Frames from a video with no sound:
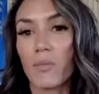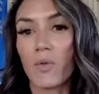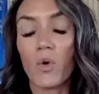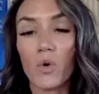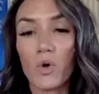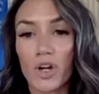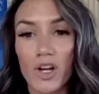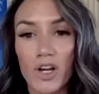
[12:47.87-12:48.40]

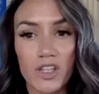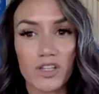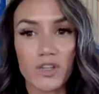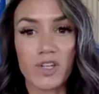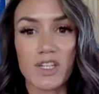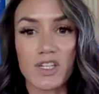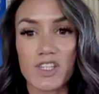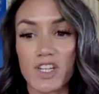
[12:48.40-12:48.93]
Or you
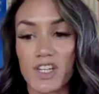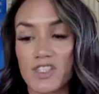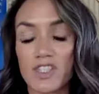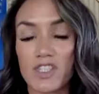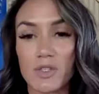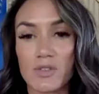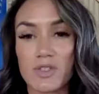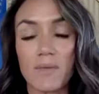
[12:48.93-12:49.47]
could just
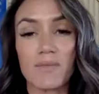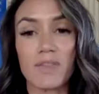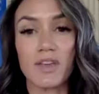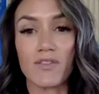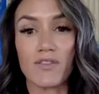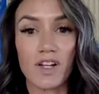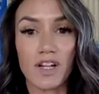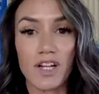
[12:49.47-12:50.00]
do
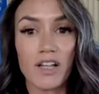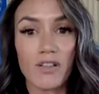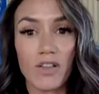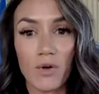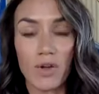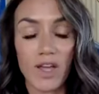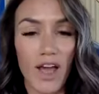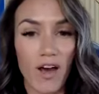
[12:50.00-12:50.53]
something very
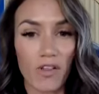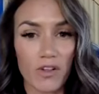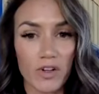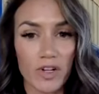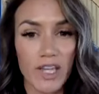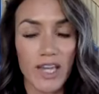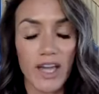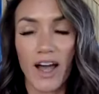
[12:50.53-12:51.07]
low
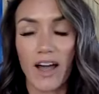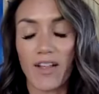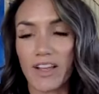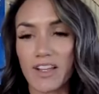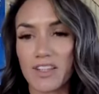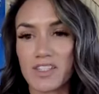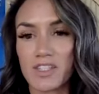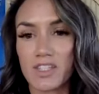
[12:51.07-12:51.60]
calorie. I
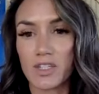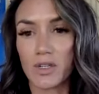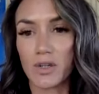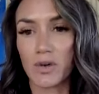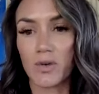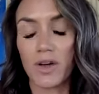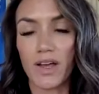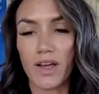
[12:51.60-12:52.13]
like to
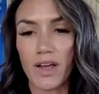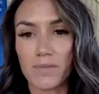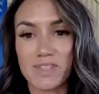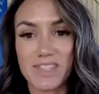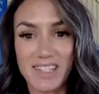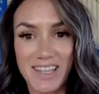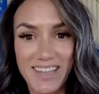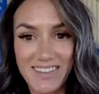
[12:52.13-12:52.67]
do
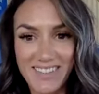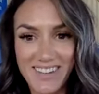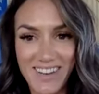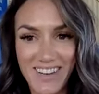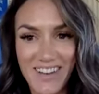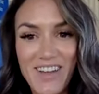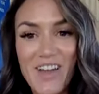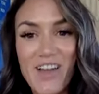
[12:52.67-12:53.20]

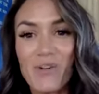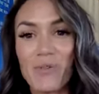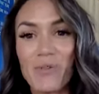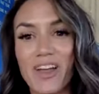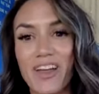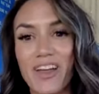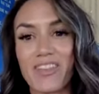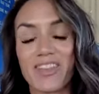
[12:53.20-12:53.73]
tequila
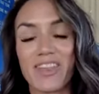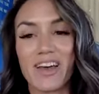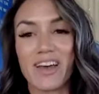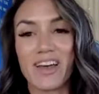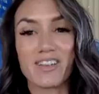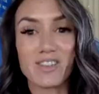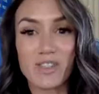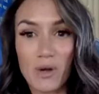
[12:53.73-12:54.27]
with
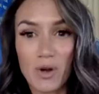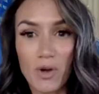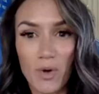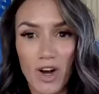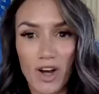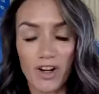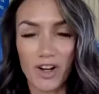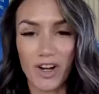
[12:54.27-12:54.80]
soda
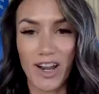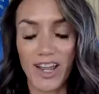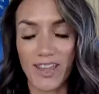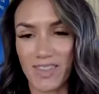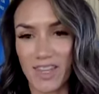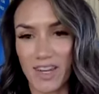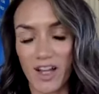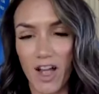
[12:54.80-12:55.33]
water
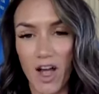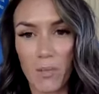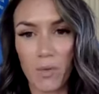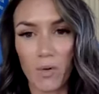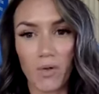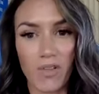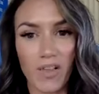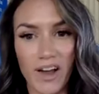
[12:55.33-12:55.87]
and then a
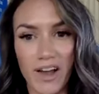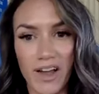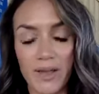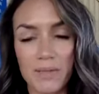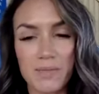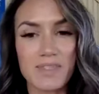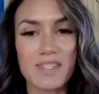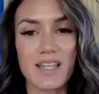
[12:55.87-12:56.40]
couple
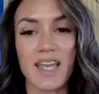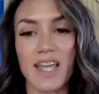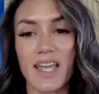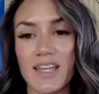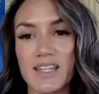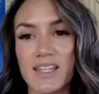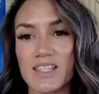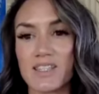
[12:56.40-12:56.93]
limes,
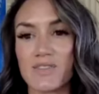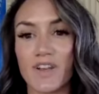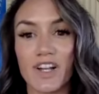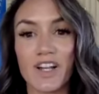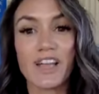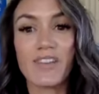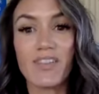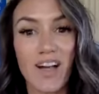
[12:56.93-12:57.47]
and it's
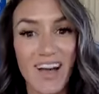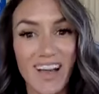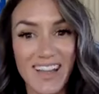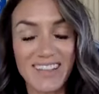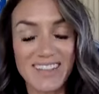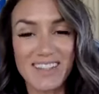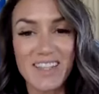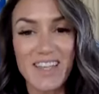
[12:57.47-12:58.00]
very
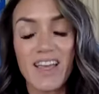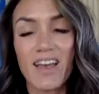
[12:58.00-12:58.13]
light.